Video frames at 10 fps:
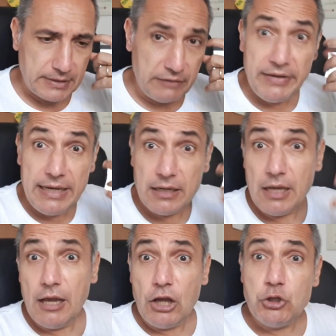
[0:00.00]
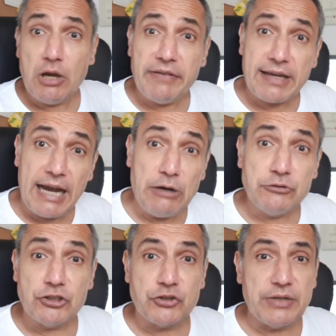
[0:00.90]
Then you have a
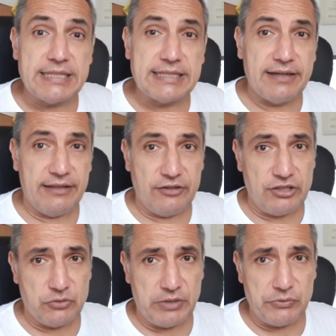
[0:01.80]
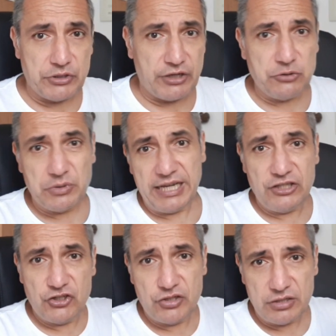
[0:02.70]
counter-trend strategies where you try to
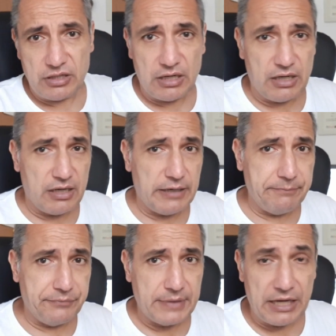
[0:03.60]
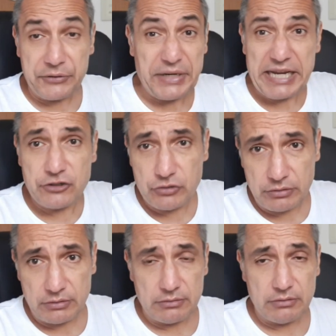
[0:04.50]
catch a
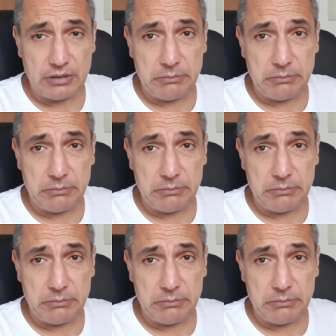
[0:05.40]
reaction,